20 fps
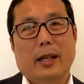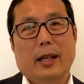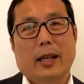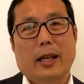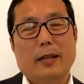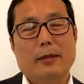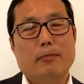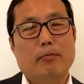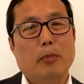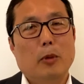
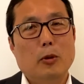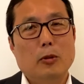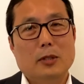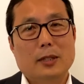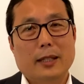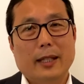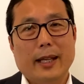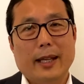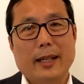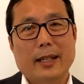it most
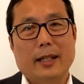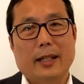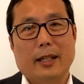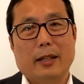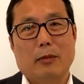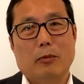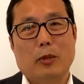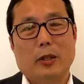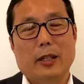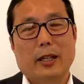
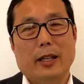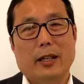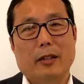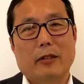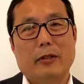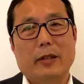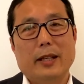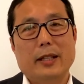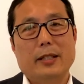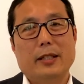likely will
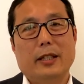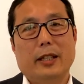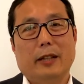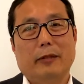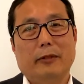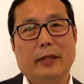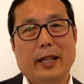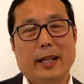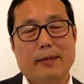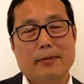increase the
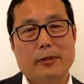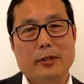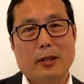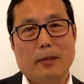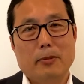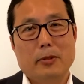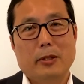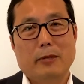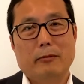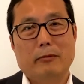
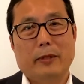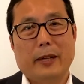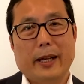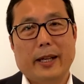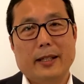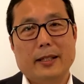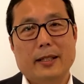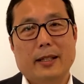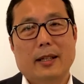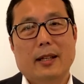reabsorption
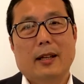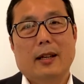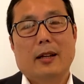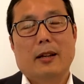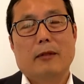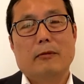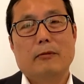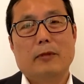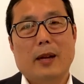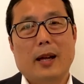rate
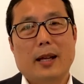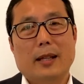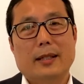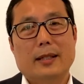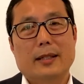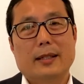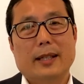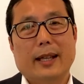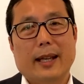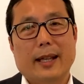rather
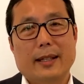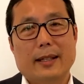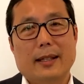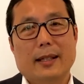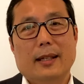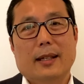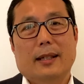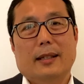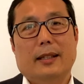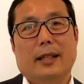than
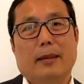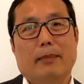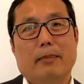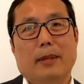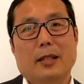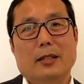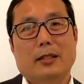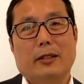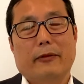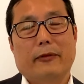the
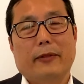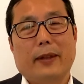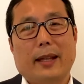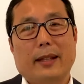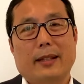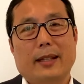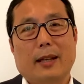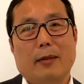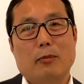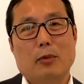amount of
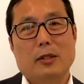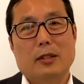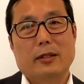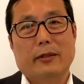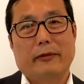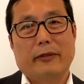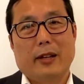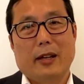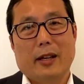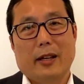fat that will
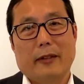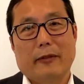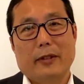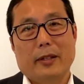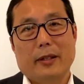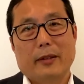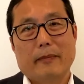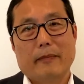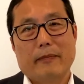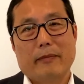survive.
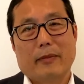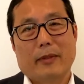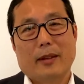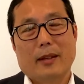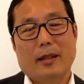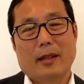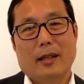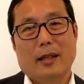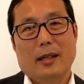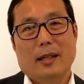
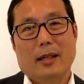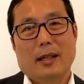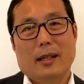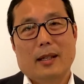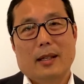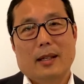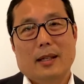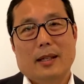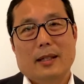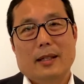
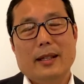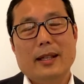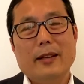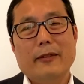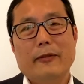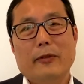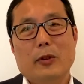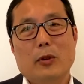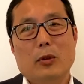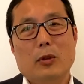
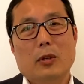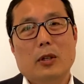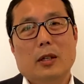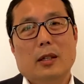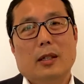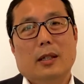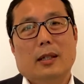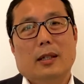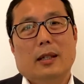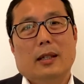Therefore,
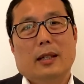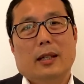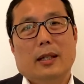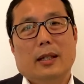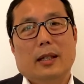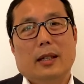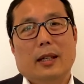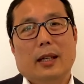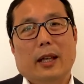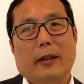
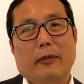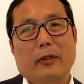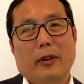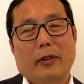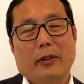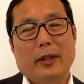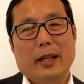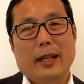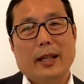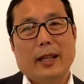if you're
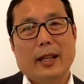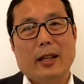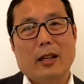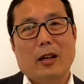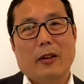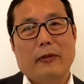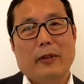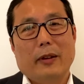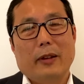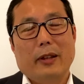thinking
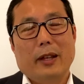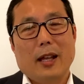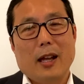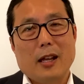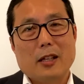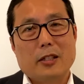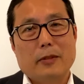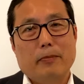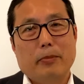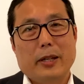of a
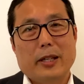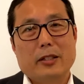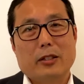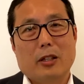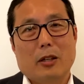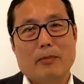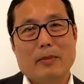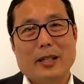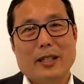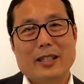large breast
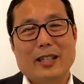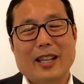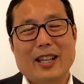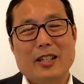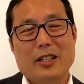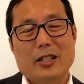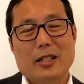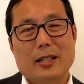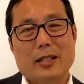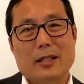
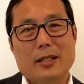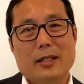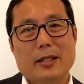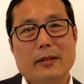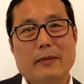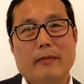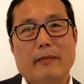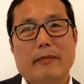augmentations,